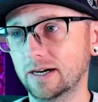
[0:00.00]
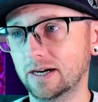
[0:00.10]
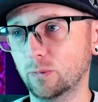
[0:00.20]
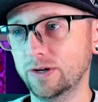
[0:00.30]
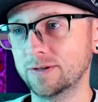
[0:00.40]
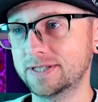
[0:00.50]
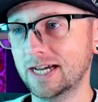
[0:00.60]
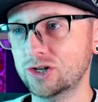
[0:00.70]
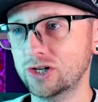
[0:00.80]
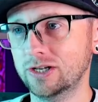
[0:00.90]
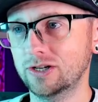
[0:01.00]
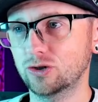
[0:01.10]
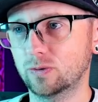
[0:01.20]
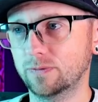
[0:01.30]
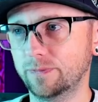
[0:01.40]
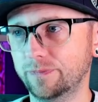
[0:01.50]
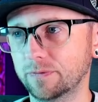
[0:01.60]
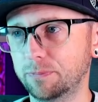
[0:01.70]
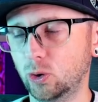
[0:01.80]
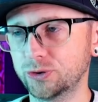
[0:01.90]
Rhythm section,
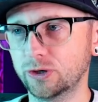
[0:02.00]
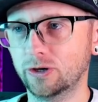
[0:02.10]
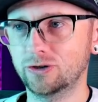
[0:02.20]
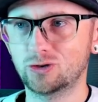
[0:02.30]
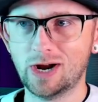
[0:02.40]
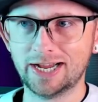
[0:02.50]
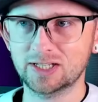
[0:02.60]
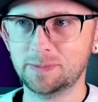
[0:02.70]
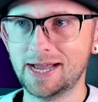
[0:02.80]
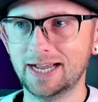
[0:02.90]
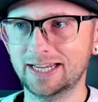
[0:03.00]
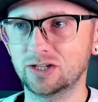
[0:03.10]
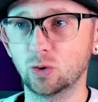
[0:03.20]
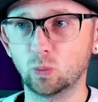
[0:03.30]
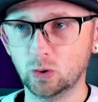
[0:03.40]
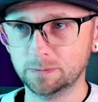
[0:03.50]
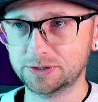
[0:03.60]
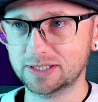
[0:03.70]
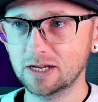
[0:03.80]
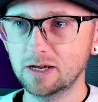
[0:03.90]
bull turn, dragons back into
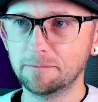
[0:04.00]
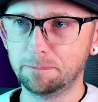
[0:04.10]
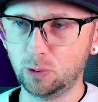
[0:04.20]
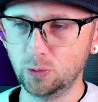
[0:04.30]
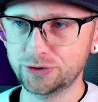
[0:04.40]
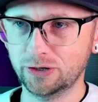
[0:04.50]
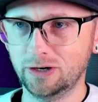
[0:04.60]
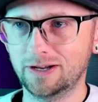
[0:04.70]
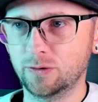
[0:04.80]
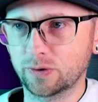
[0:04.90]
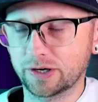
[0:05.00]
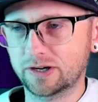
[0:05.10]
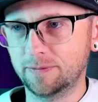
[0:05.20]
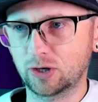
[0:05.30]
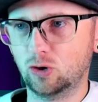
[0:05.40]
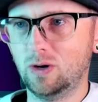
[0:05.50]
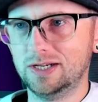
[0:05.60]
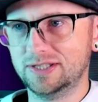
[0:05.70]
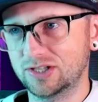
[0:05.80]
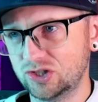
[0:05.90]
whoops, bull turn, and then we're going to come
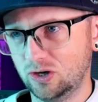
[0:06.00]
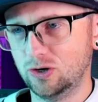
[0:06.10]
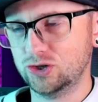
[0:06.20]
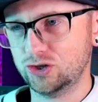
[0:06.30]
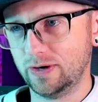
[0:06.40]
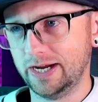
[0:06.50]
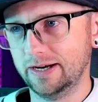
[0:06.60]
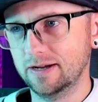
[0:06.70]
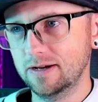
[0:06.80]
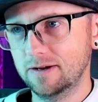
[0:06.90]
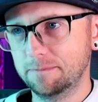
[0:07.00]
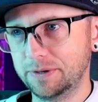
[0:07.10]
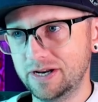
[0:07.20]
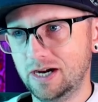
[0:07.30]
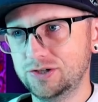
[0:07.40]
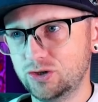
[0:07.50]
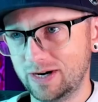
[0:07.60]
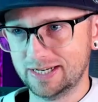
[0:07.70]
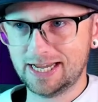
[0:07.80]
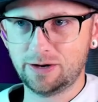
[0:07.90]
across the start straight, but not
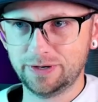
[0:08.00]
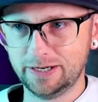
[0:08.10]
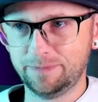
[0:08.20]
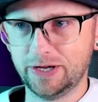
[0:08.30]
straight down it.